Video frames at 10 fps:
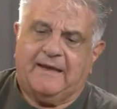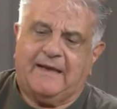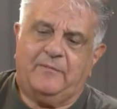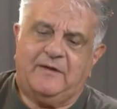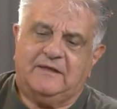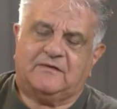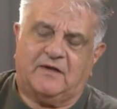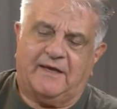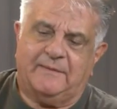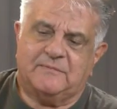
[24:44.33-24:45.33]
how many
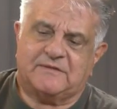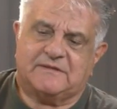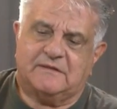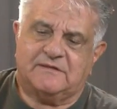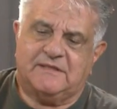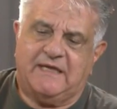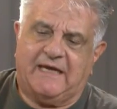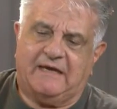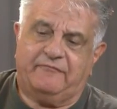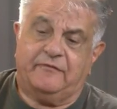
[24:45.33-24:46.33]
times does the
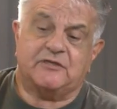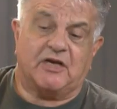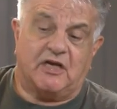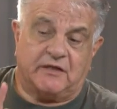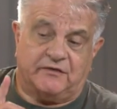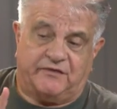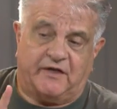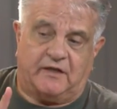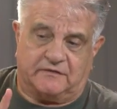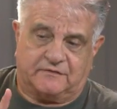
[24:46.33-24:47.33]
average
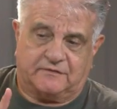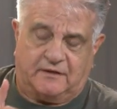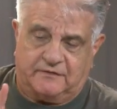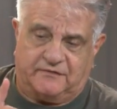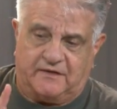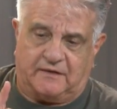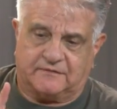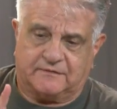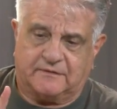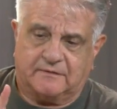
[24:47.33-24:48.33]
adult
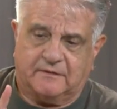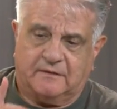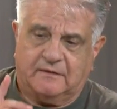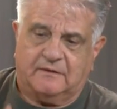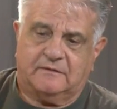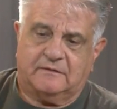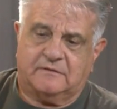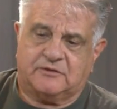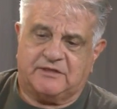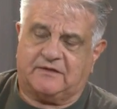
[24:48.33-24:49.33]
adult
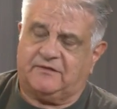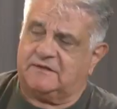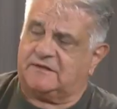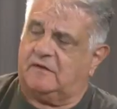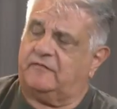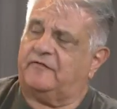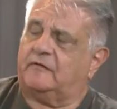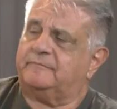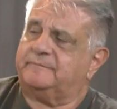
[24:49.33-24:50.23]
check their cell phone?